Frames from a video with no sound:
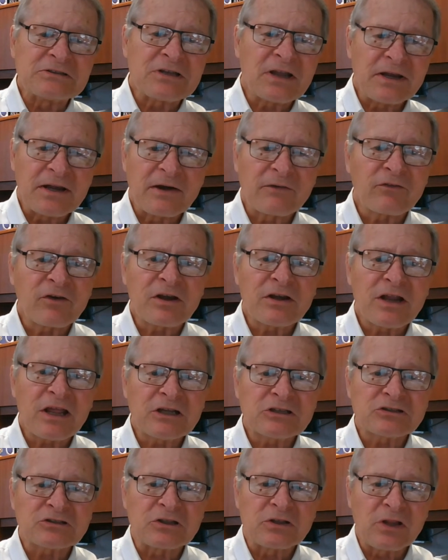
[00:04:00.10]
in every
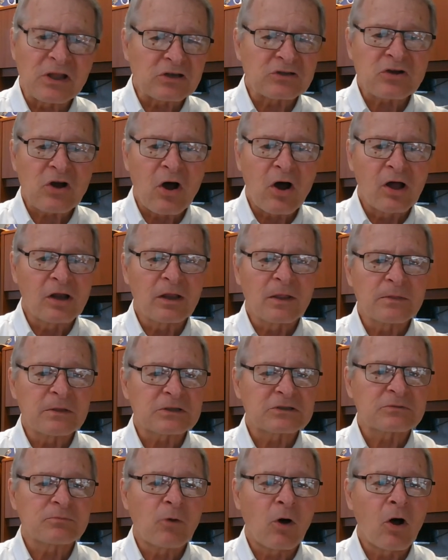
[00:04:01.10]
nation, the tall and the
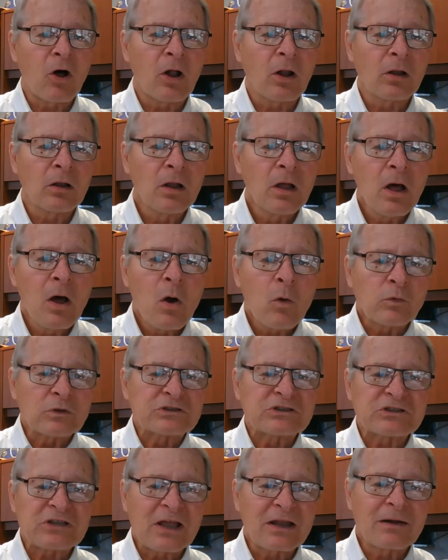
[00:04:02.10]
small, was
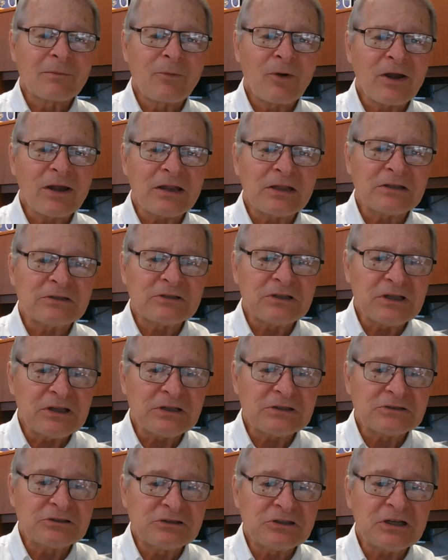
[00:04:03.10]
celebrating
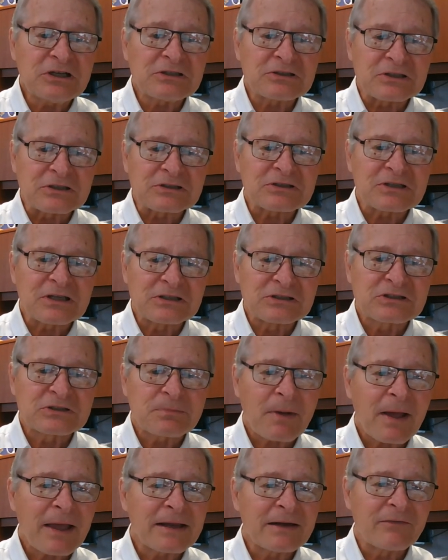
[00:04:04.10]
Jesus in
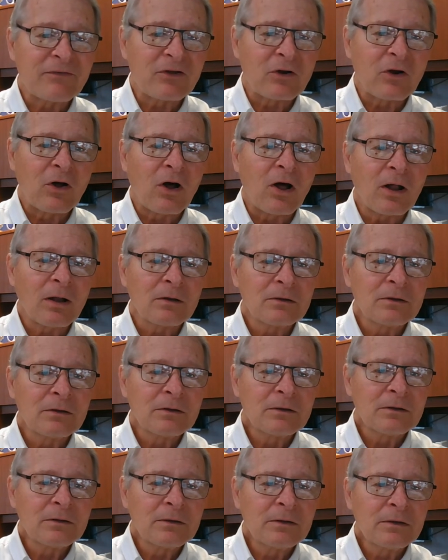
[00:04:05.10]
spite of it all.
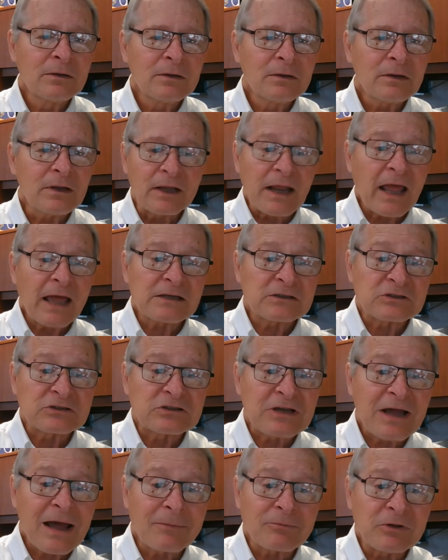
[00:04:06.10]
It hadn't
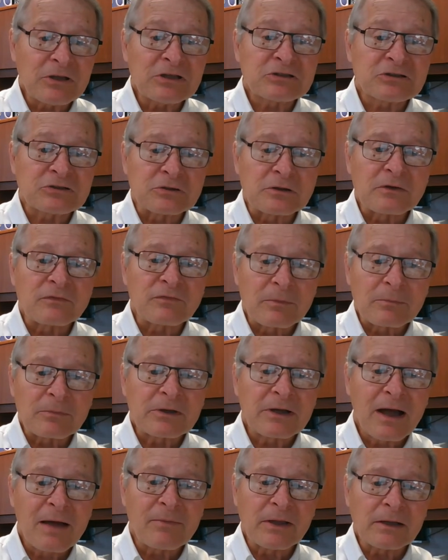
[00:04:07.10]
stopped Easter from
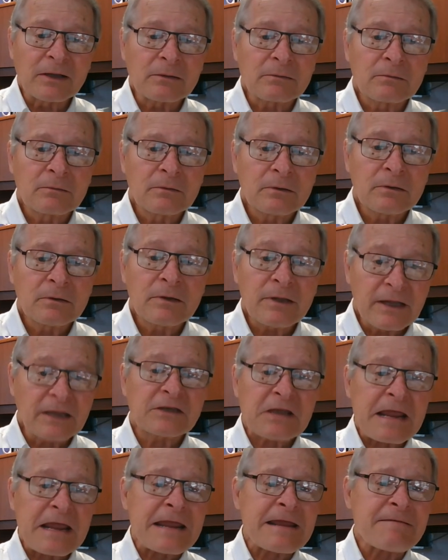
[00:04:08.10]
coming. It
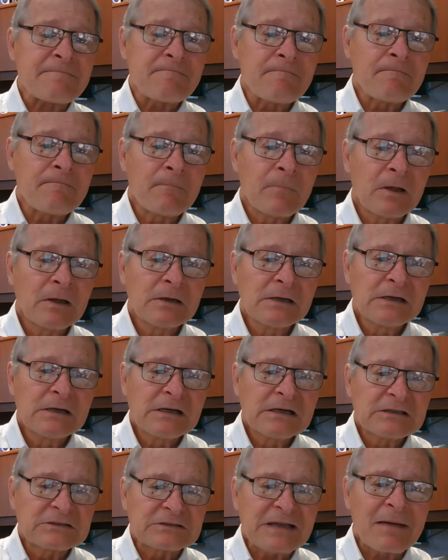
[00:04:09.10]
came.
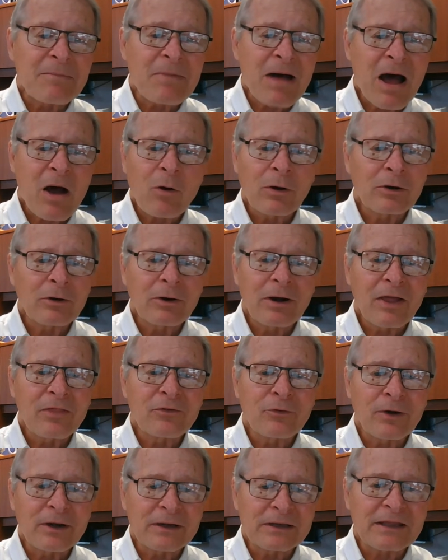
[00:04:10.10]
Somehow or
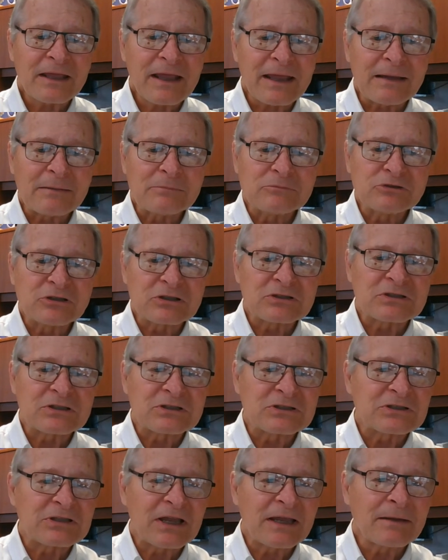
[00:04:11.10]
other it came just the
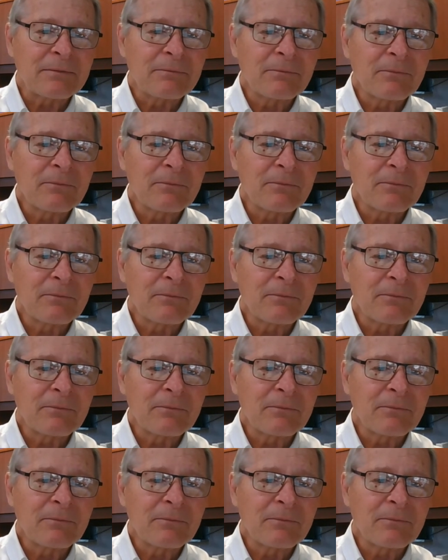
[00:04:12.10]
same.